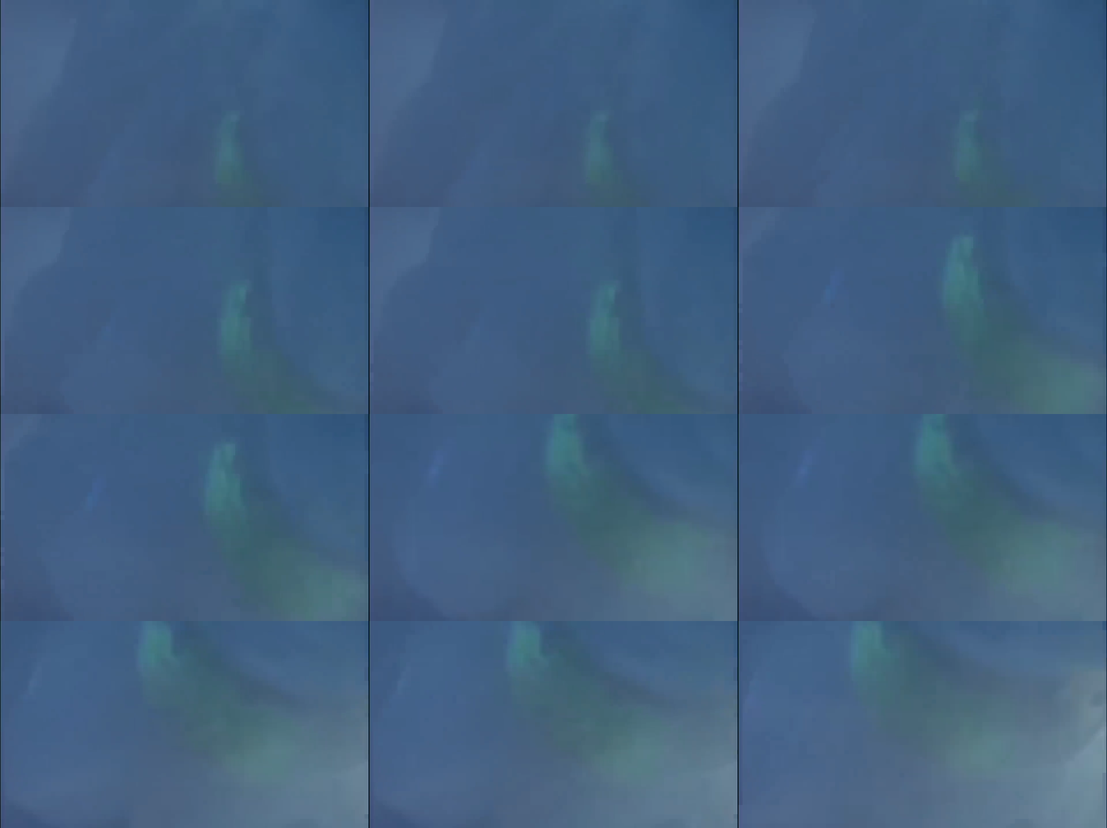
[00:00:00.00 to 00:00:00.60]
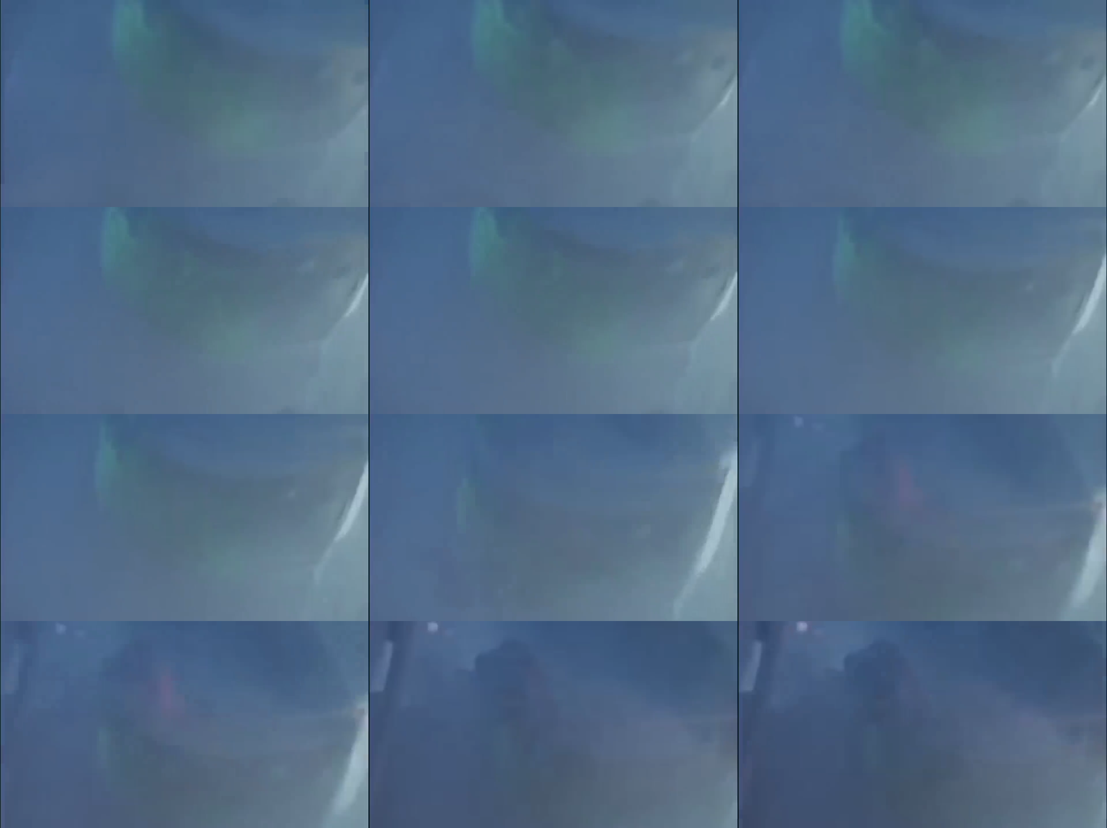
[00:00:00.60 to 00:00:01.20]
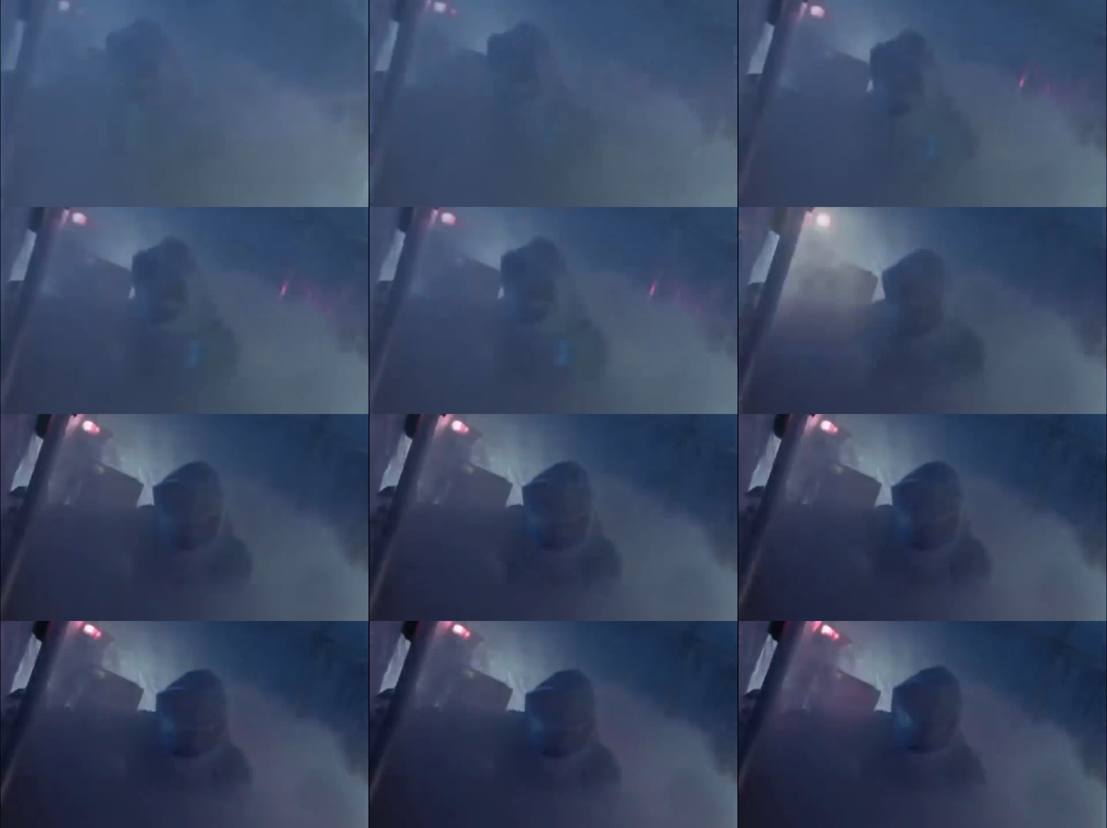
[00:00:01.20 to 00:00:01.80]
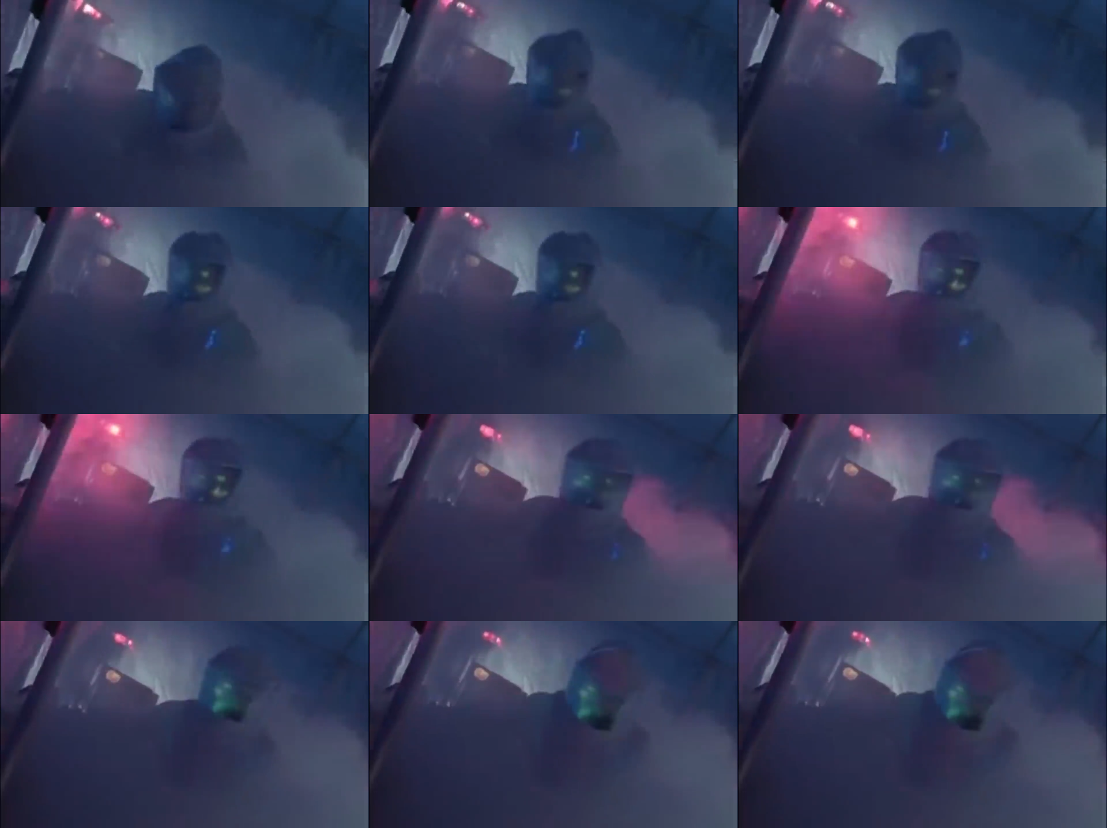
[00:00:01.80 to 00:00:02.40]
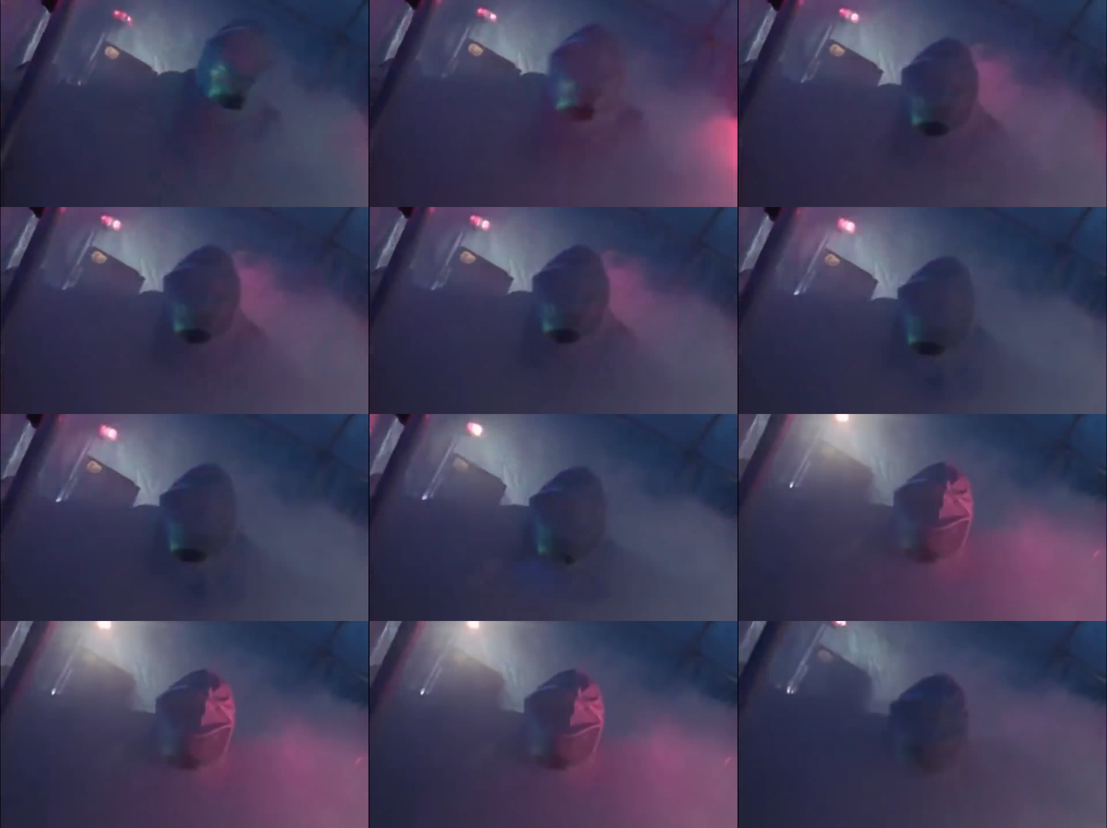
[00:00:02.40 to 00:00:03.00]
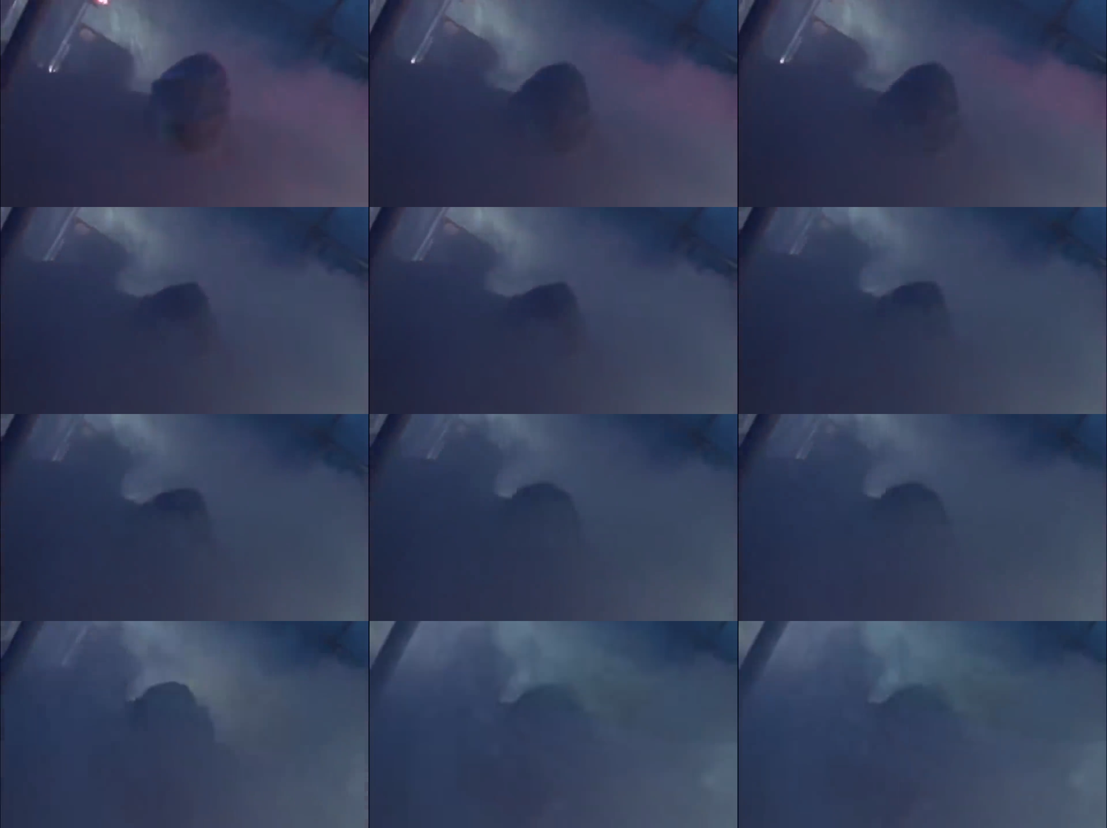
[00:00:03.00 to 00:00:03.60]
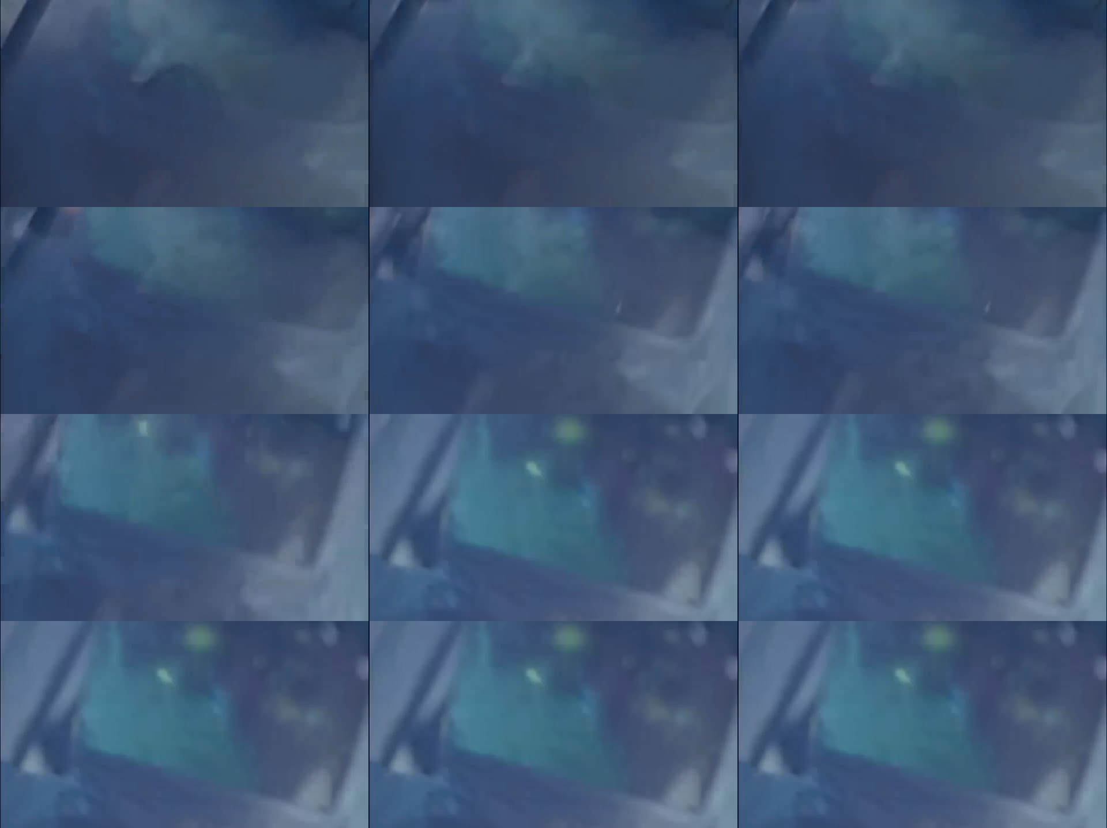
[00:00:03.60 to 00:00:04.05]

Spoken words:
No face is visible, so there are no lips to read.